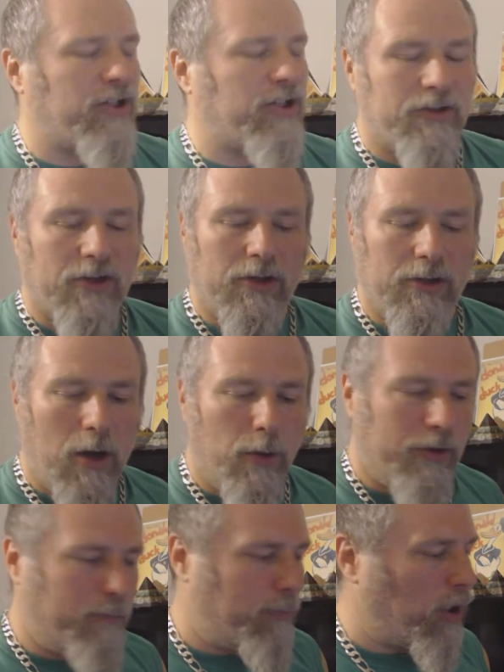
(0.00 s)
much that's going to
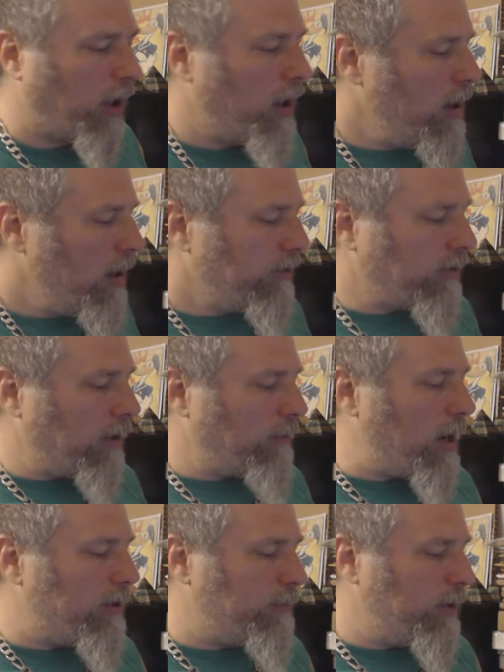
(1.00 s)
lower the book. So I'd
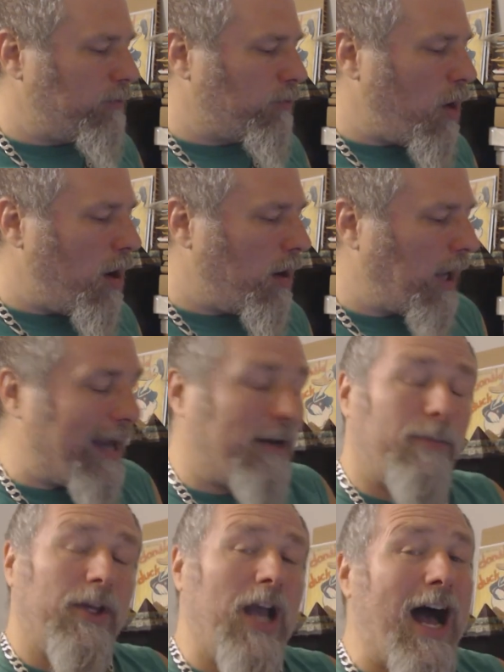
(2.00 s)
rather be wrong and
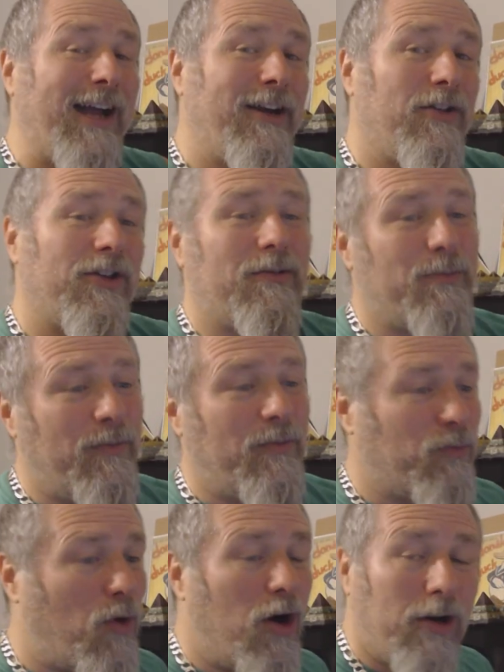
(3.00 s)
it be higher than
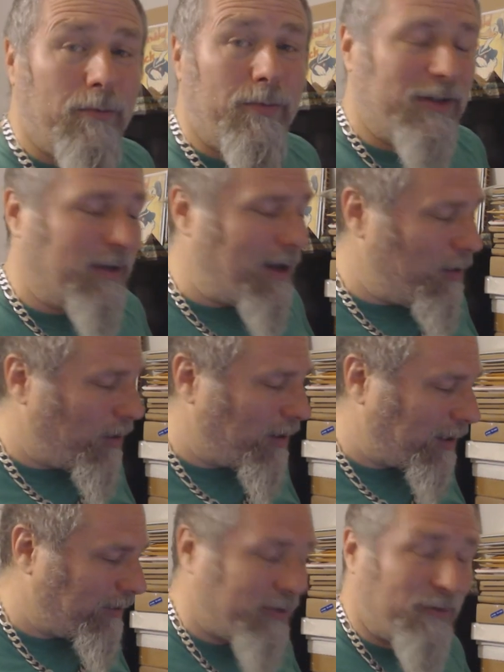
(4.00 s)
wrong and be
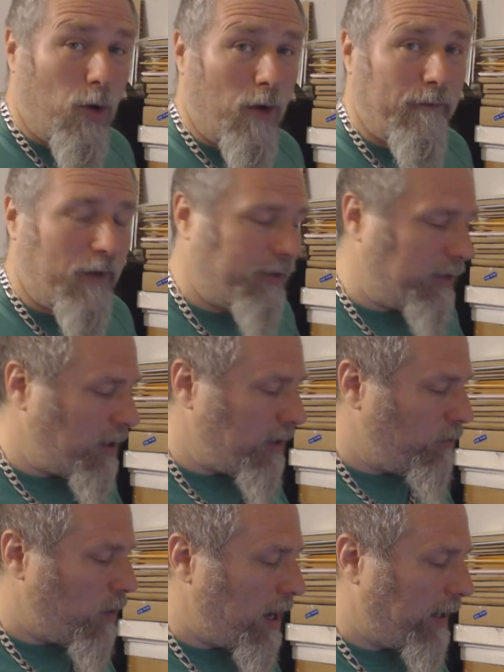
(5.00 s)
lower, because it's more fun the
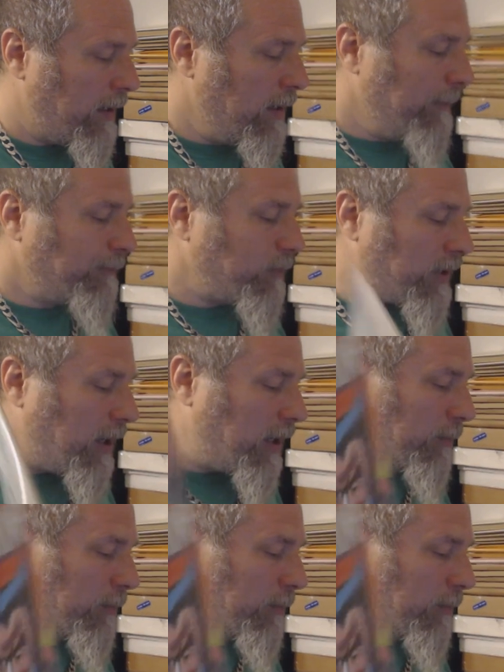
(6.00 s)
other way. So